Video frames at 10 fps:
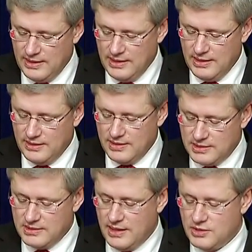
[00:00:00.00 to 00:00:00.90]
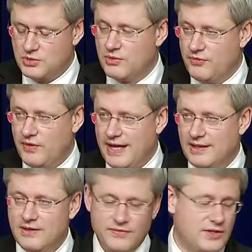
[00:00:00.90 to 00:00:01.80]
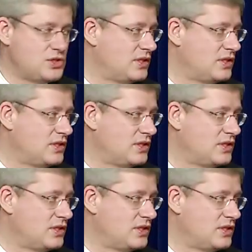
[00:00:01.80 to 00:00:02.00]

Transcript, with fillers: This does reflect the vision,